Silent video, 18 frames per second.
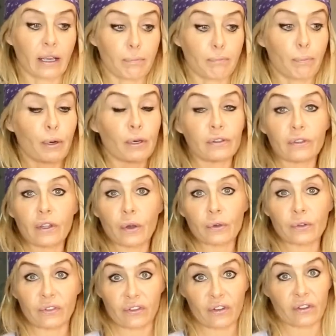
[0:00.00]
put
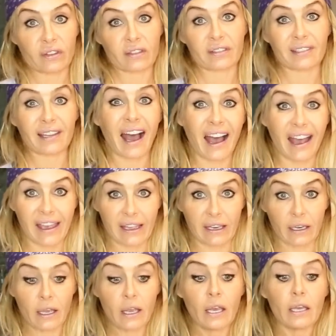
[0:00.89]
those to the
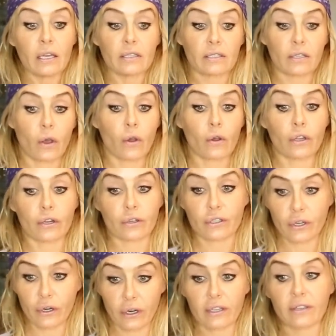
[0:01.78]
side. So your
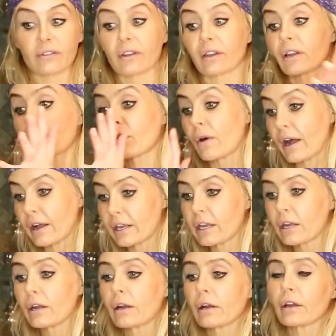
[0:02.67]
turkey's gonna go out
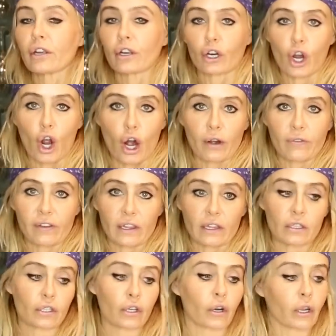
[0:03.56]
here, you're carving
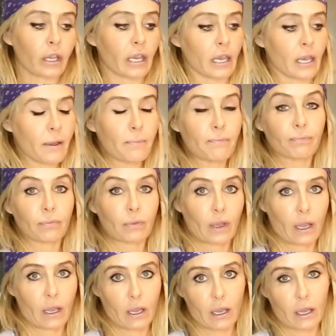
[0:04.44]
the turkey.
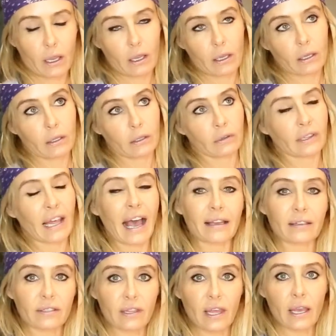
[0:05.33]

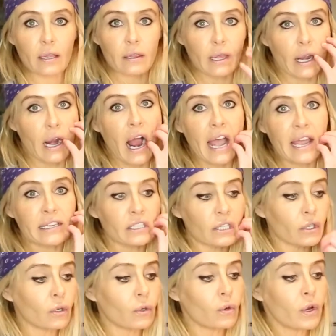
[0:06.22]
Last thing that I
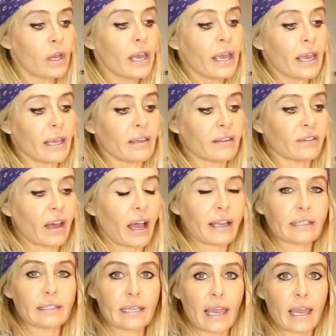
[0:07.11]
do is
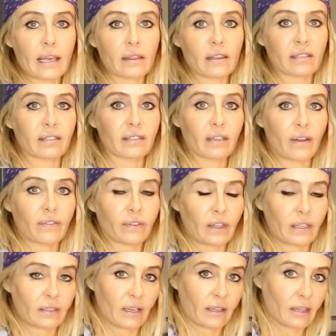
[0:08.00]
I take the stuff
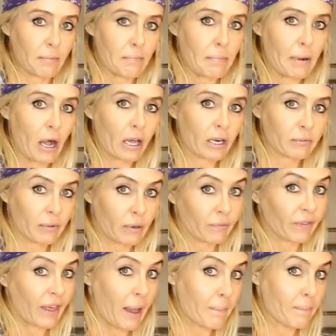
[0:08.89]
that's at the bottom
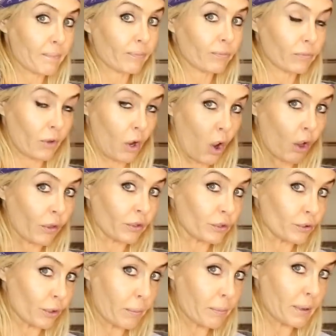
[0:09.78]
of that, all the
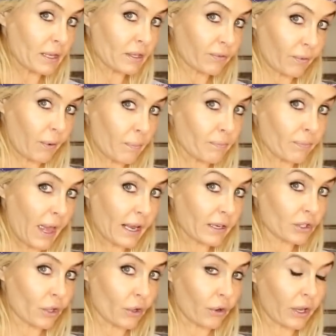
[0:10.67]
drippings from
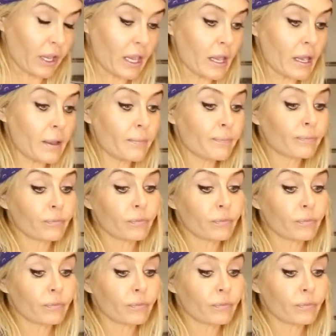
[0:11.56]
that turkey,